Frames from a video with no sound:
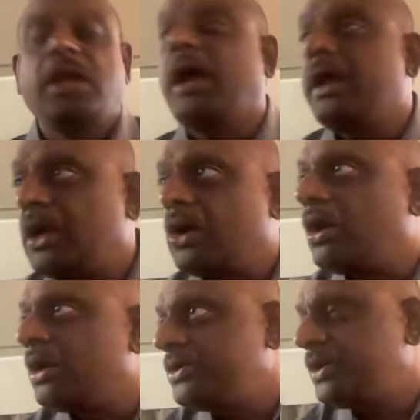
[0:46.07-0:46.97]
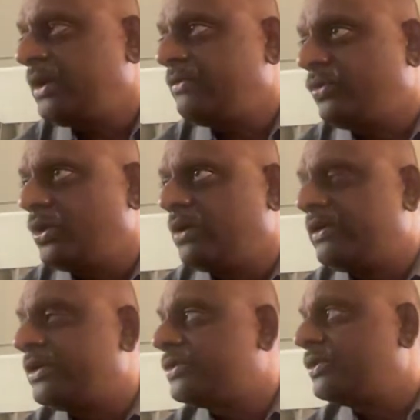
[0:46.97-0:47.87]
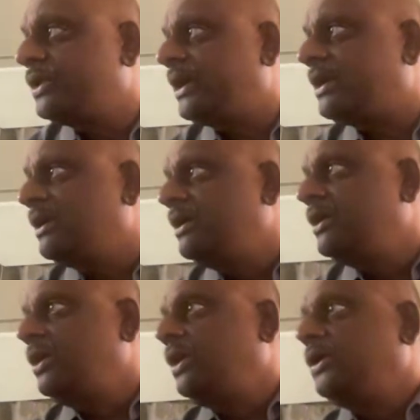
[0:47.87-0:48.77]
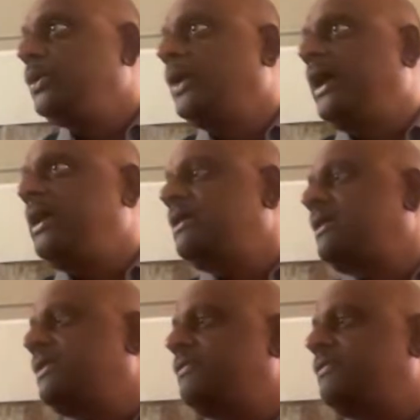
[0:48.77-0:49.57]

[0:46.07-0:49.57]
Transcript: gynecology in 4 hours so that you get